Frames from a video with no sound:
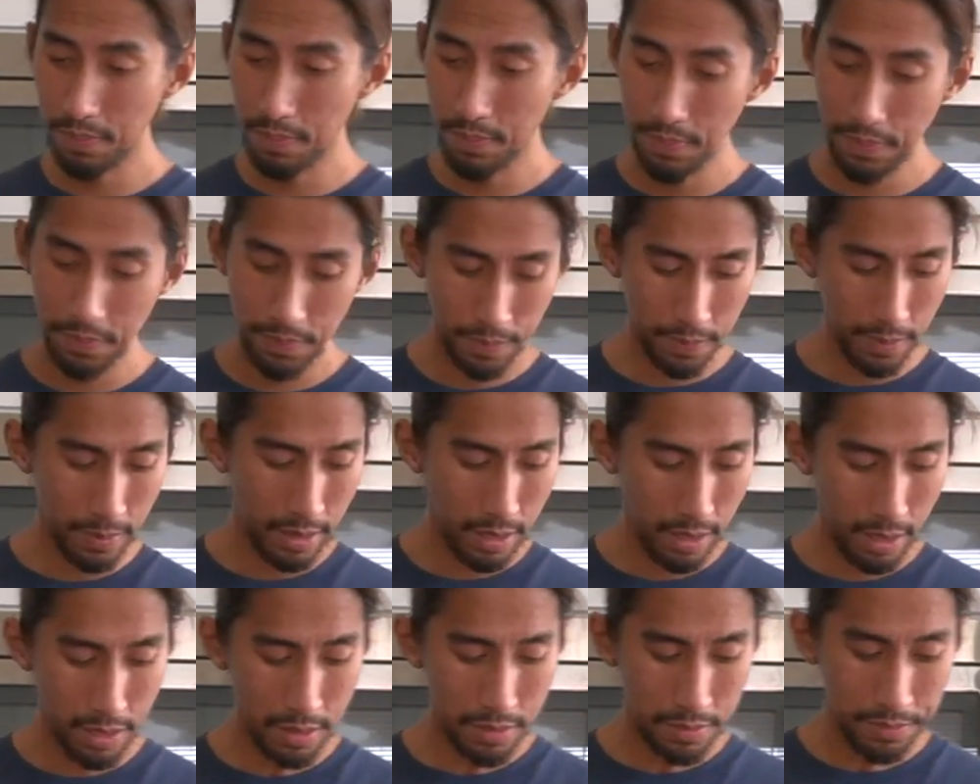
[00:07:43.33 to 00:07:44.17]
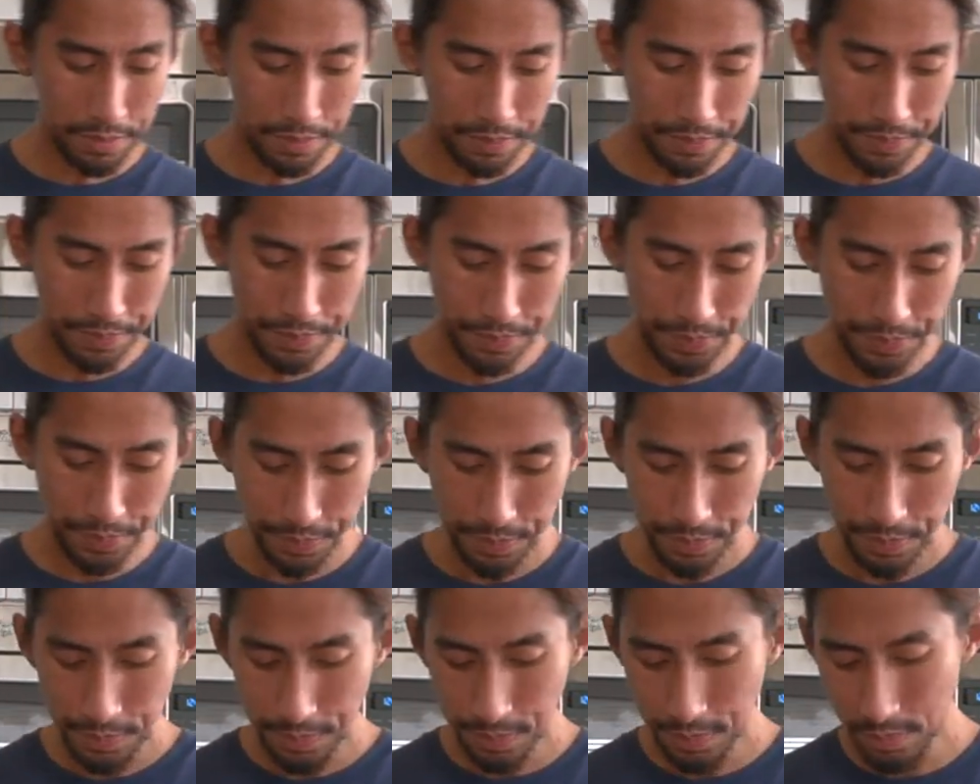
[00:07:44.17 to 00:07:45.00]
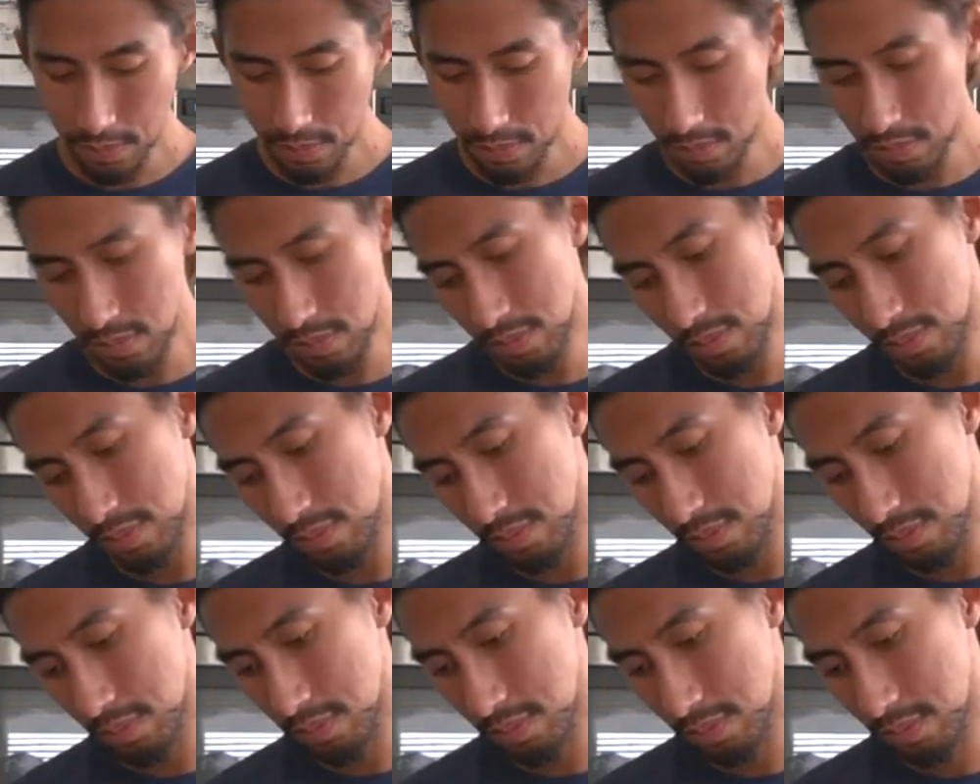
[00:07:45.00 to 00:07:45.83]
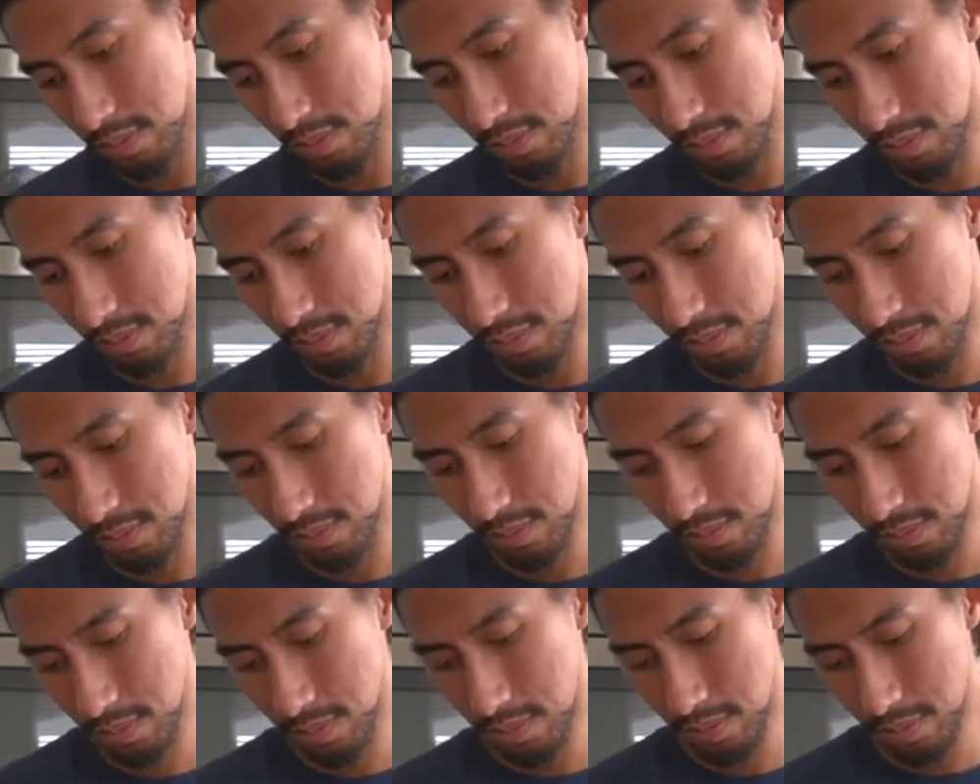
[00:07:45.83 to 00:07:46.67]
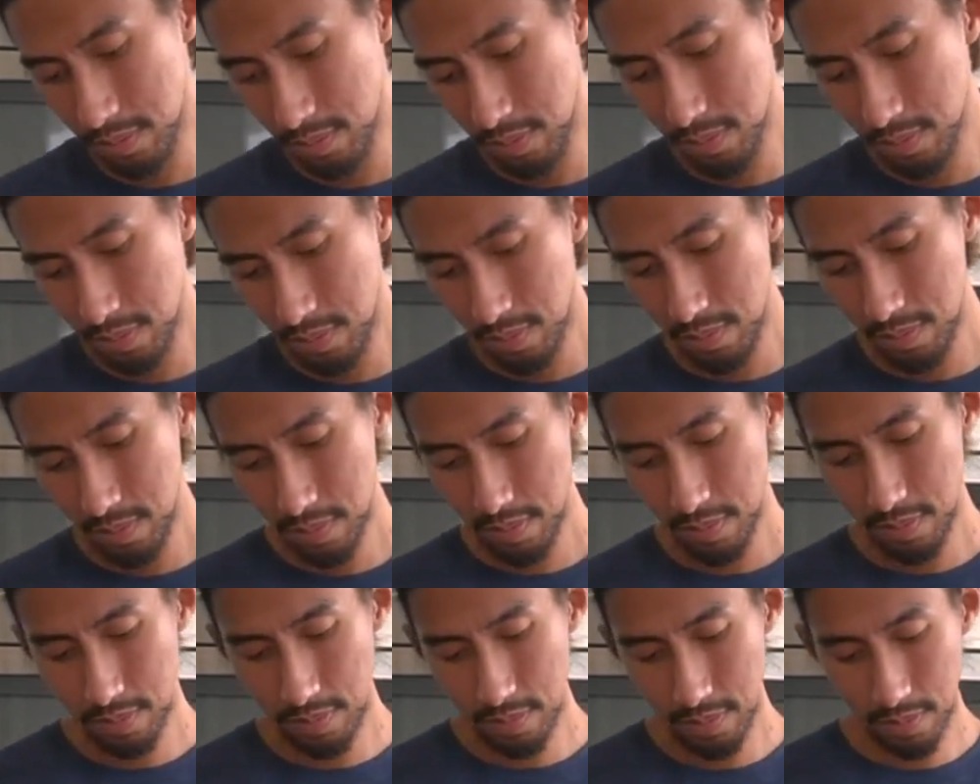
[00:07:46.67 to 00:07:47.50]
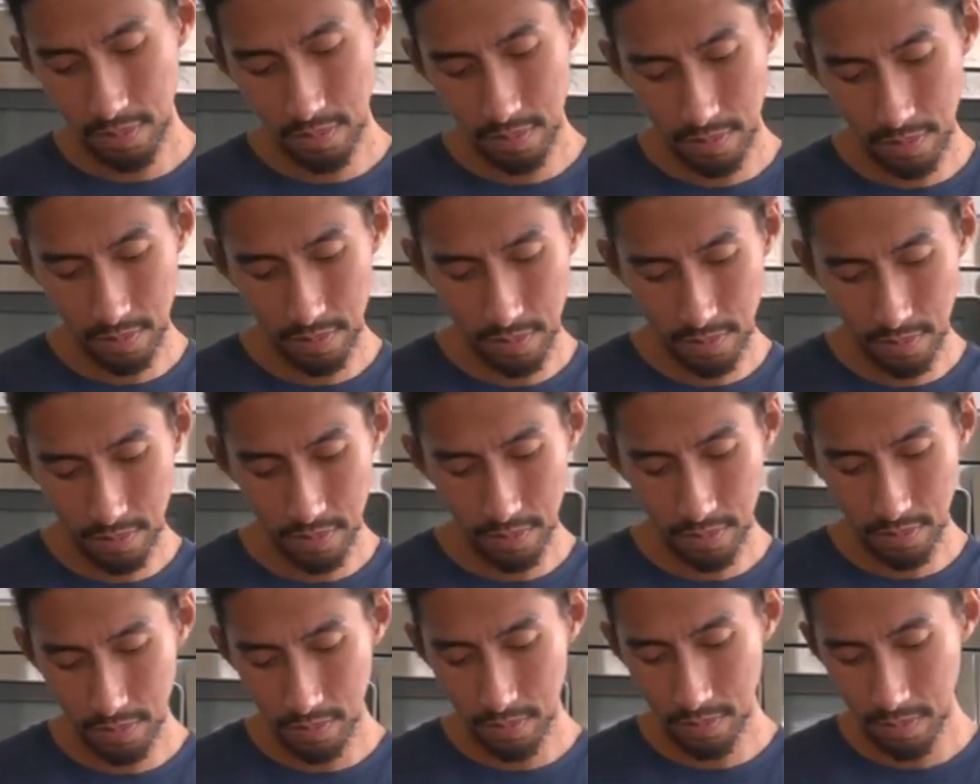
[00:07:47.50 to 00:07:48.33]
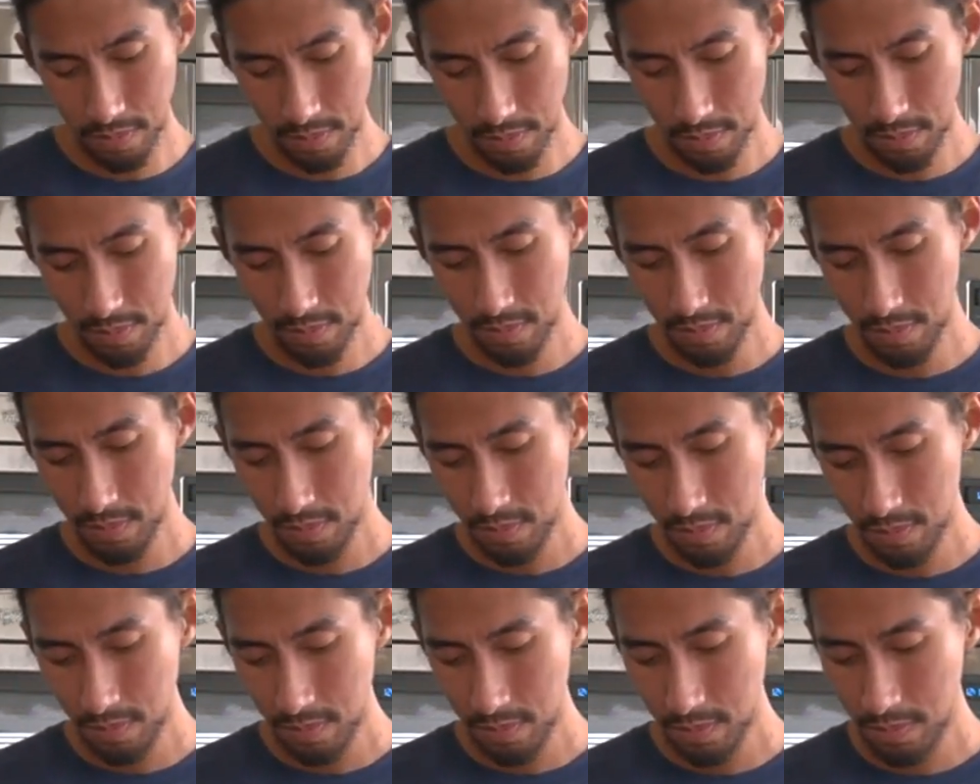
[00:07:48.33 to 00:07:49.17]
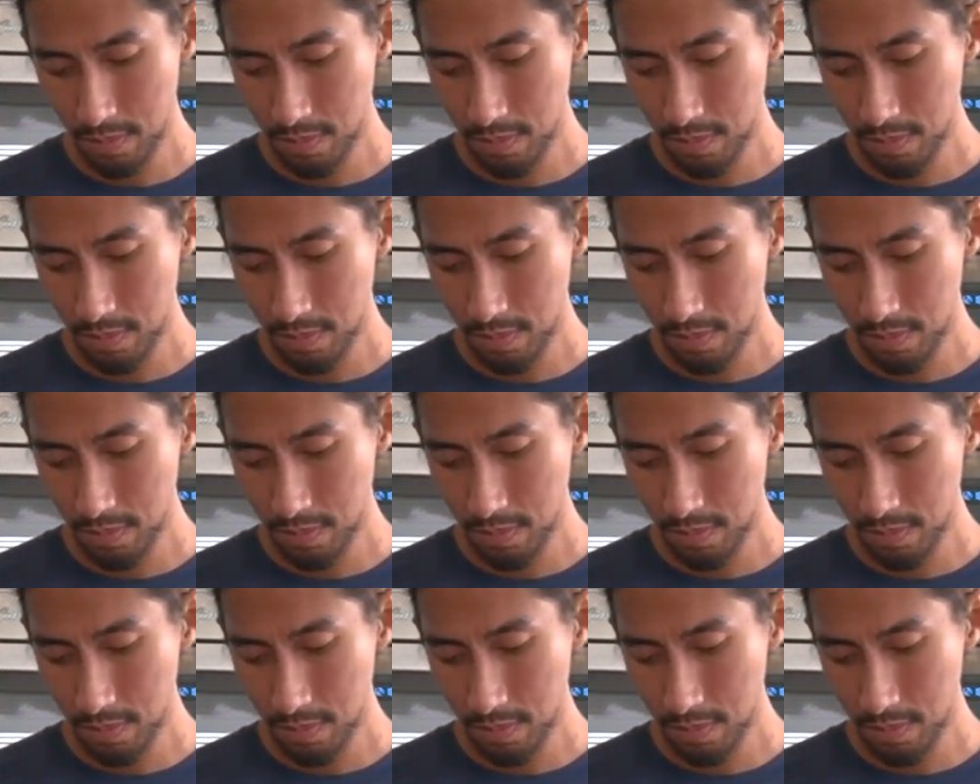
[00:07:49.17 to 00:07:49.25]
No one is speaking in this clip.